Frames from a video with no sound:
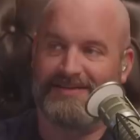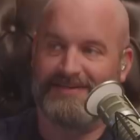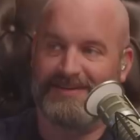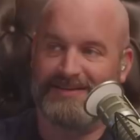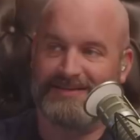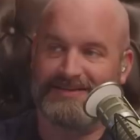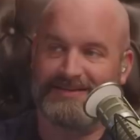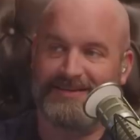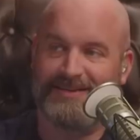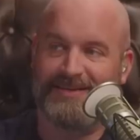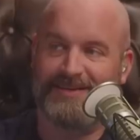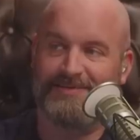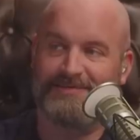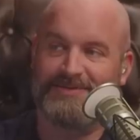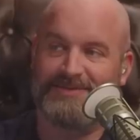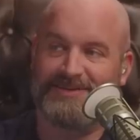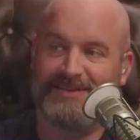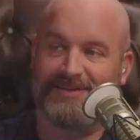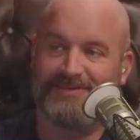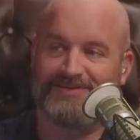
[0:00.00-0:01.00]
let's see him
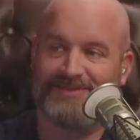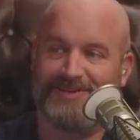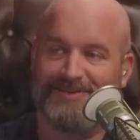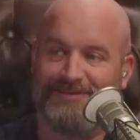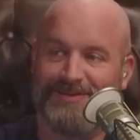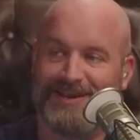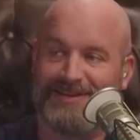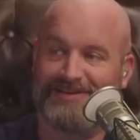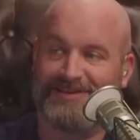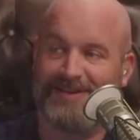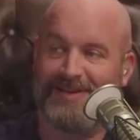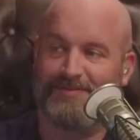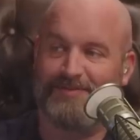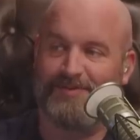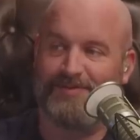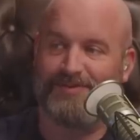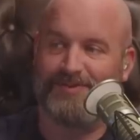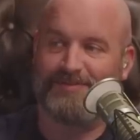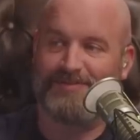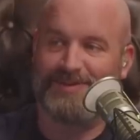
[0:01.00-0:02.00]
sexually harass a couple
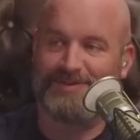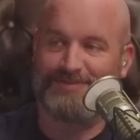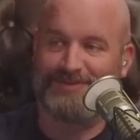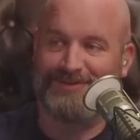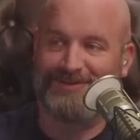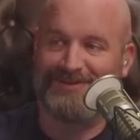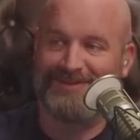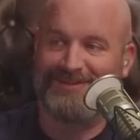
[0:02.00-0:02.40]
more people.